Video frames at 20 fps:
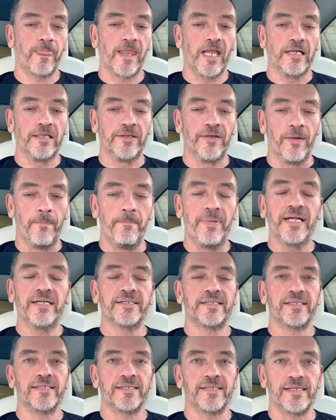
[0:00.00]
The
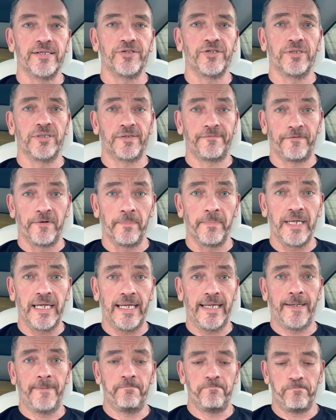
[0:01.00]
biggest decisions for
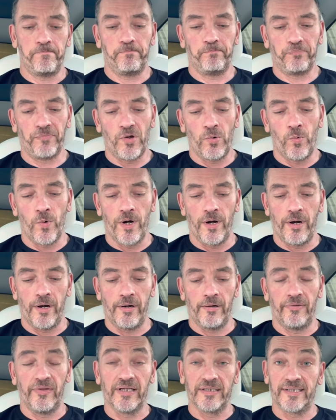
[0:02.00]
me
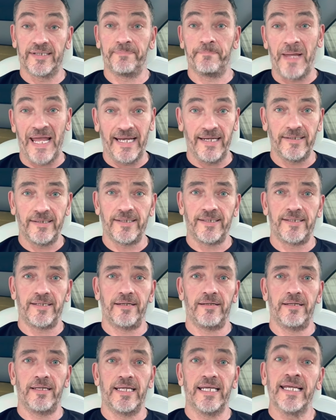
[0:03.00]
were the space
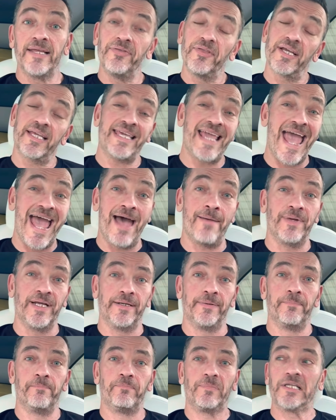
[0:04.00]
in the
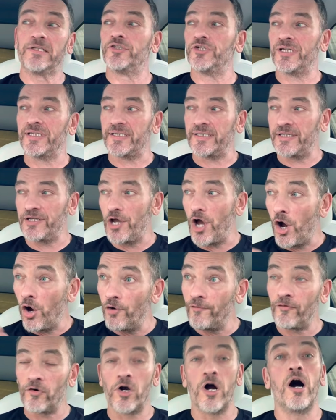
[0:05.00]
cabin, just the
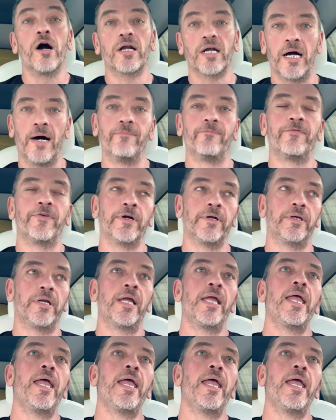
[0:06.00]
overall comfort.